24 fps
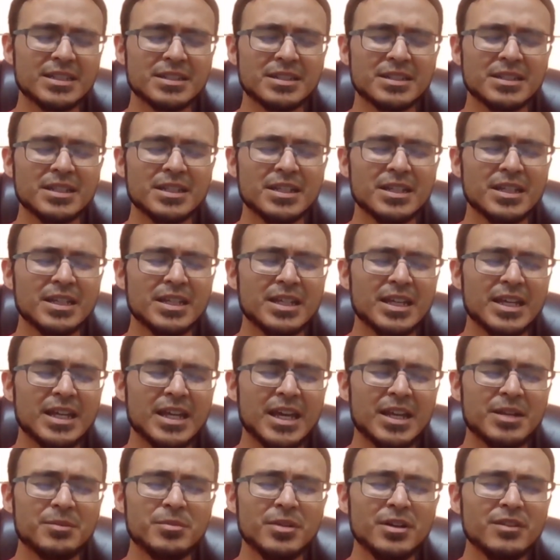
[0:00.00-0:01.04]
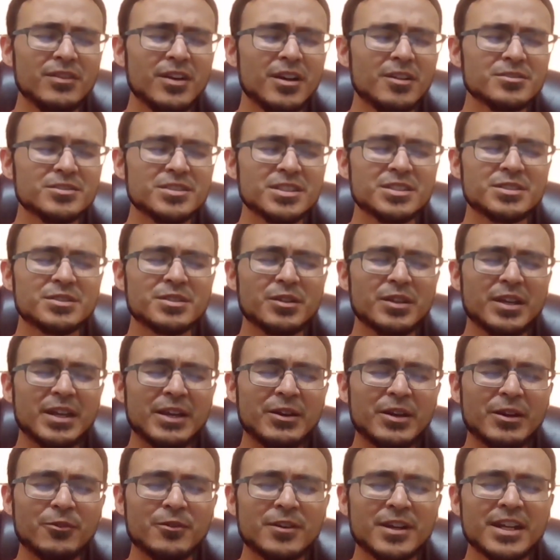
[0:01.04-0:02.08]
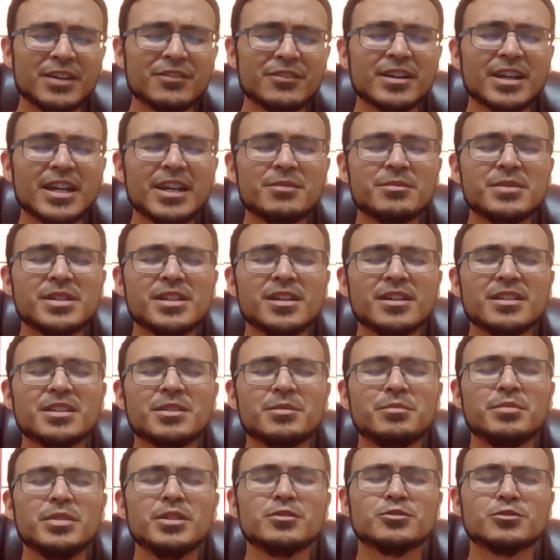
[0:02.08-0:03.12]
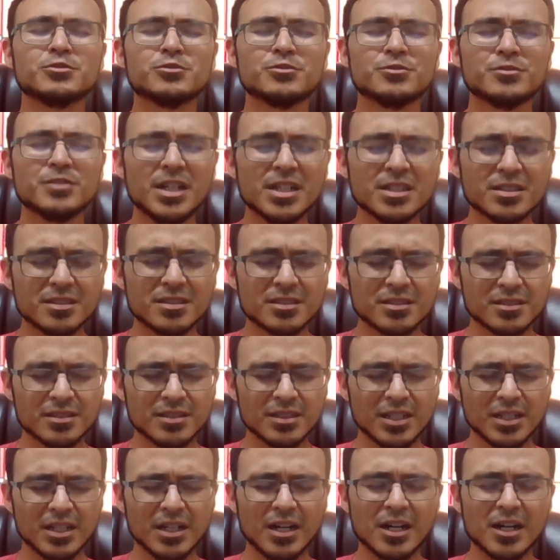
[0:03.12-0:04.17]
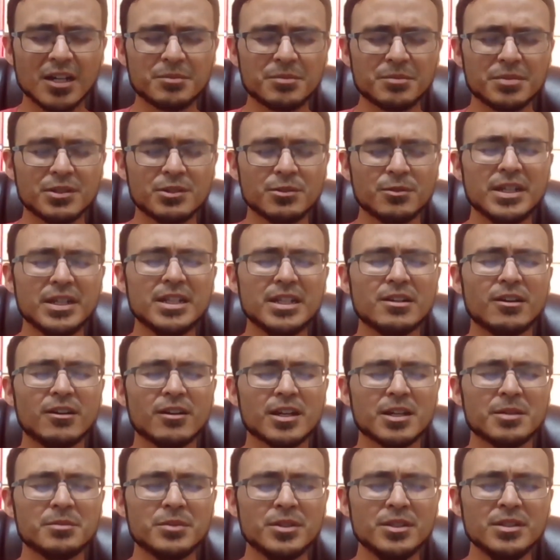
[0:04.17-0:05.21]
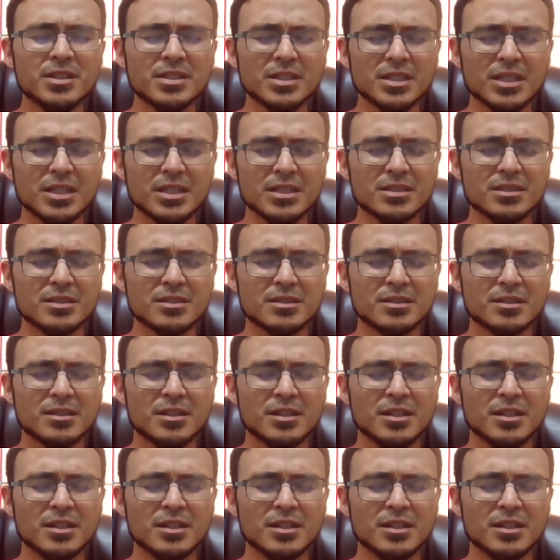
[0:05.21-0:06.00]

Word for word: And and above all, just it, whatever can be done to build trust, God, between our communities